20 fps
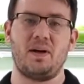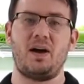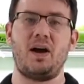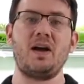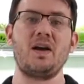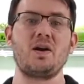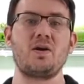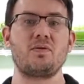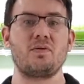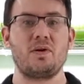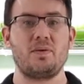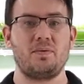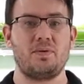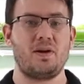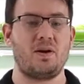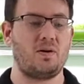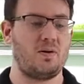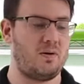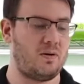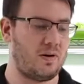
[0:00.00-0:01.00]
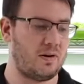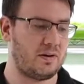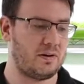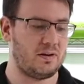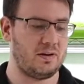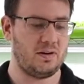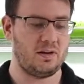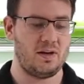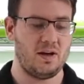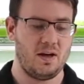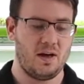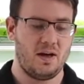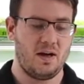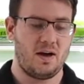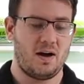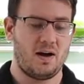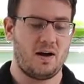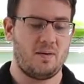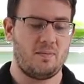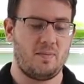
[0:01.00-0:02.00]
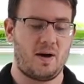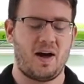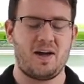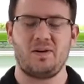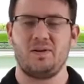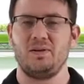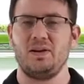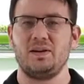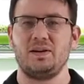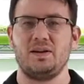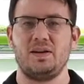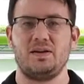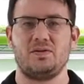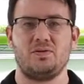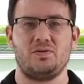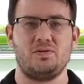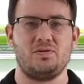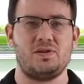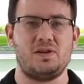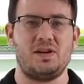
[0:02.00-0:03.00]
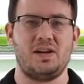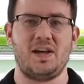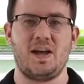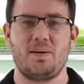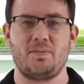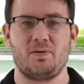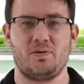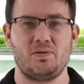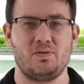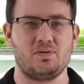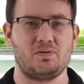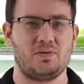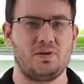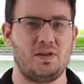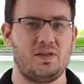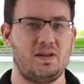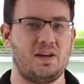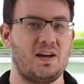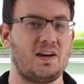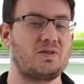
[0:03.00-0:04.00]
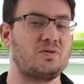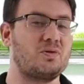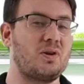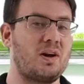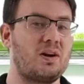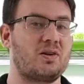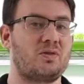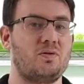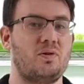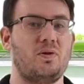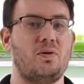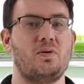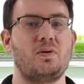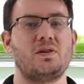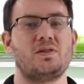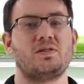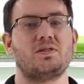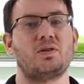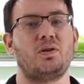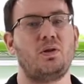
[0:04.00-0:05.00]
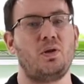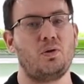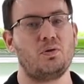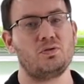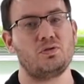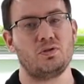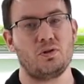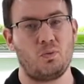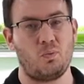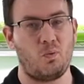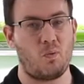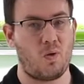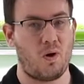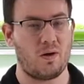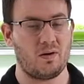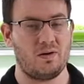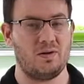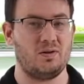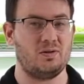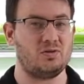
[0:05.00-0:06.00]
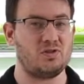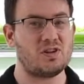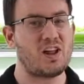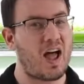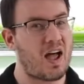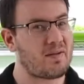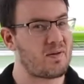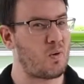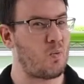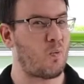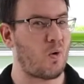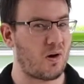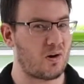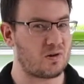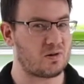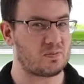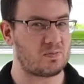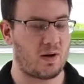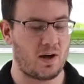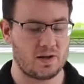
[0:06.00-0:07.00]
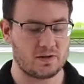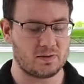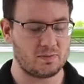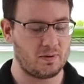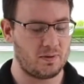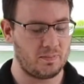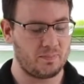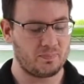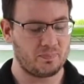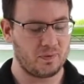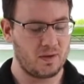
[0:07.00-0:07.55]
I agree with that wholeheartedly. I don't like to introduce any chemicals or anything. I try to grow as close to, just having water as possible.